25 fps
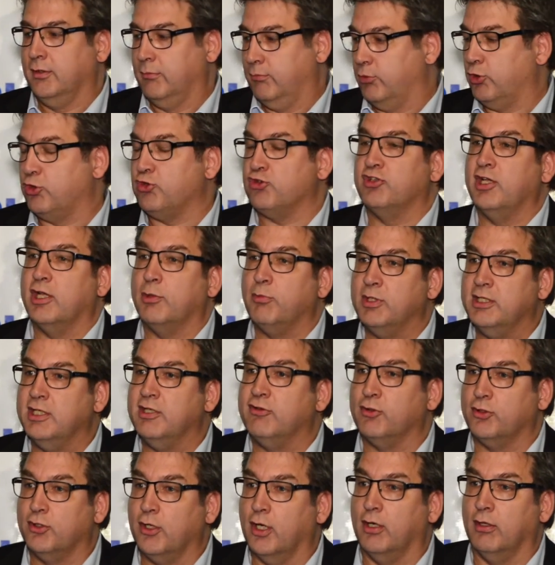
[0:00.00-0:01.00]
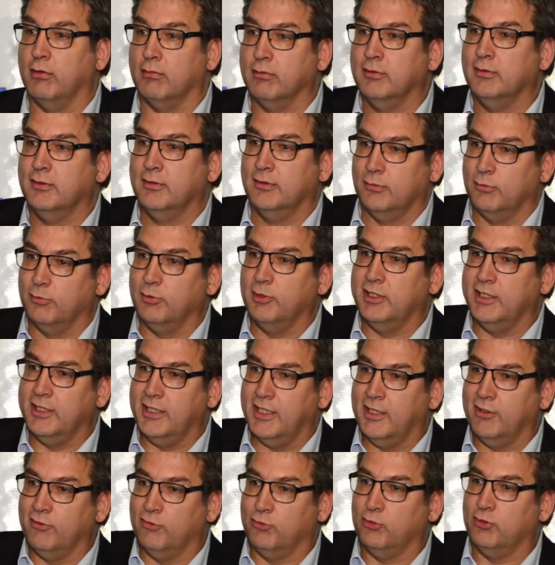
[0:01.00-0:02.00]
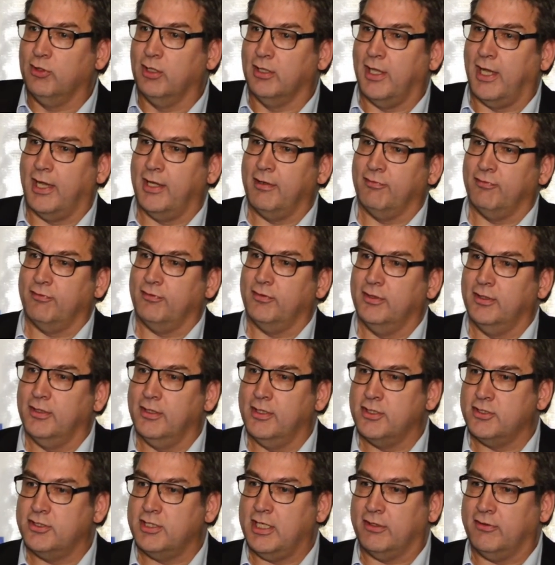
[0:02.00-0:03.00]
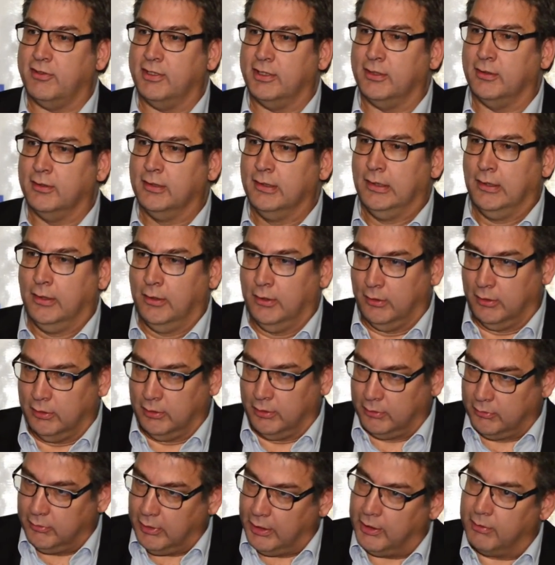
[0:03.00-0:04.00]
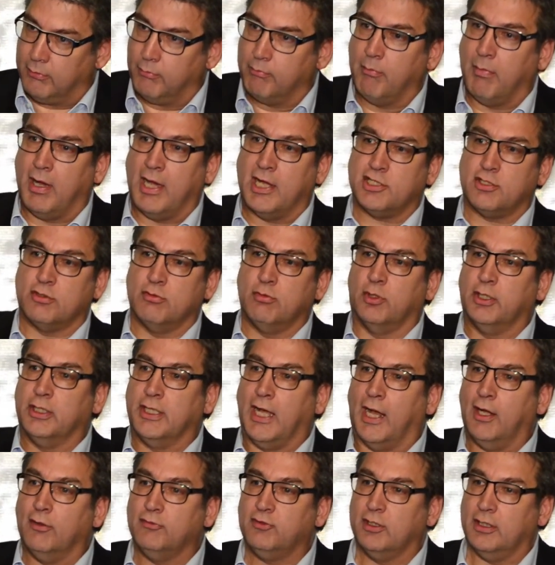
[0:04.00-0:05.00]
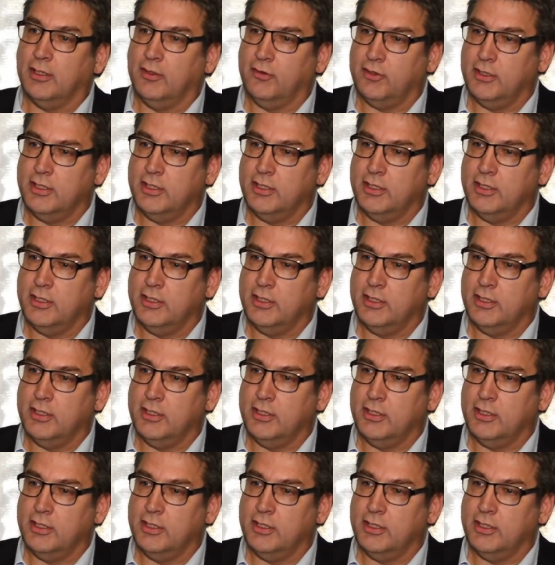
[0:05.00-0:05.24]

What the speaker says: because then we need to go really into the live setting and mass rolling out kind of